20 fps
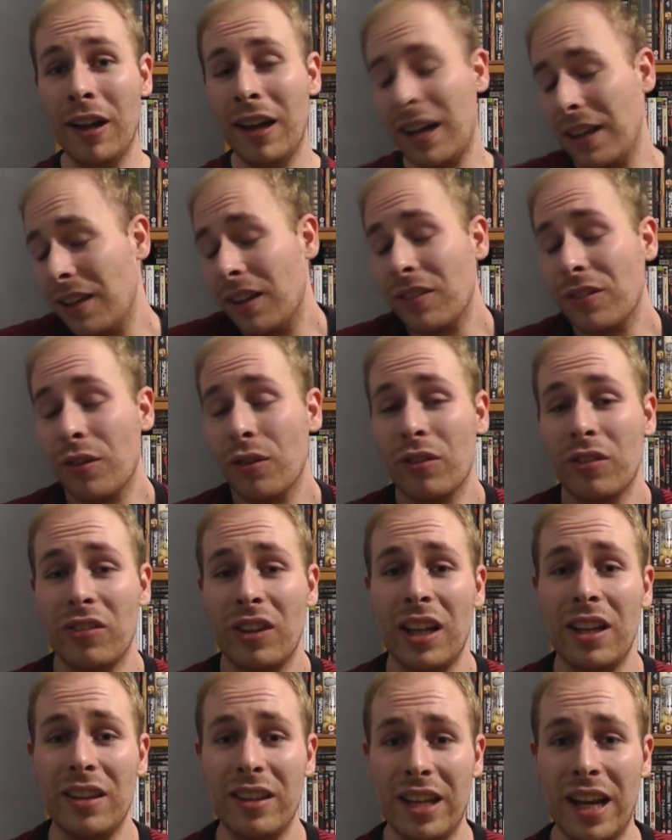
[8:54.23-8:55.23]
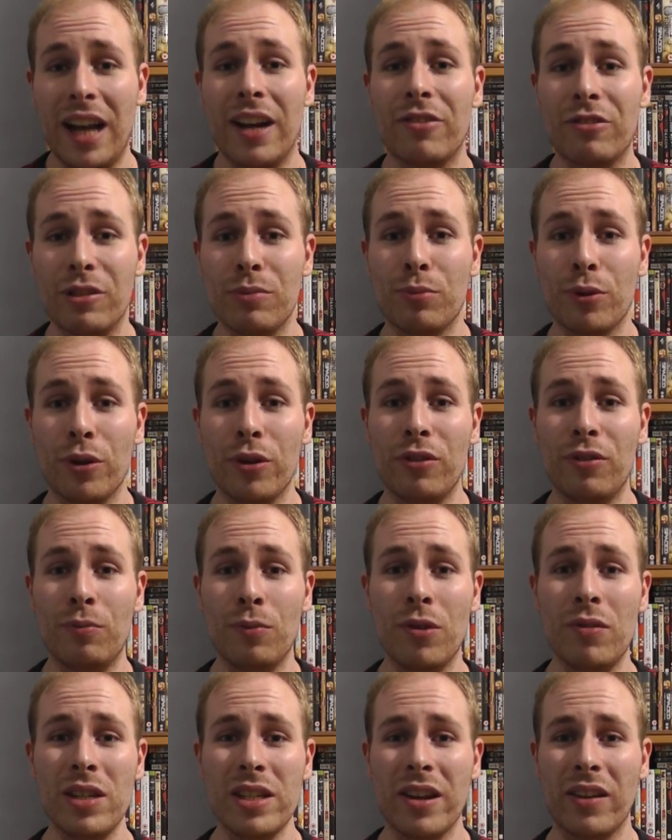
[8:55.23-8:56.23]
And that's not to say that the Angry Birds movie